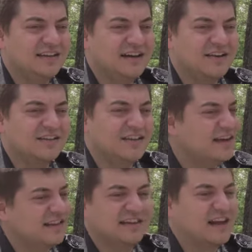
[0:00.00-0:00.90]
There is
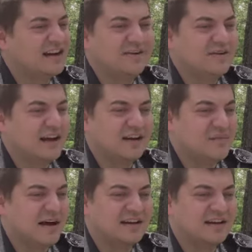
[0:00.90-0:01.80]
nothing that I don't like
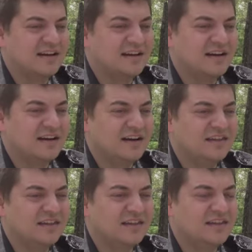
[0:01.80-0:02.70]
about it.
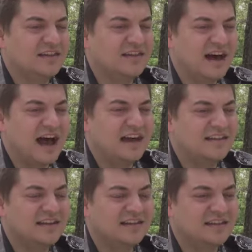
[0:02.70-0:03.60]

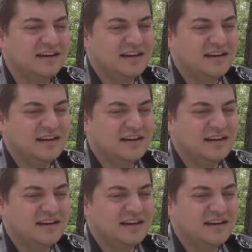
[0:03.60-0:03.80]
The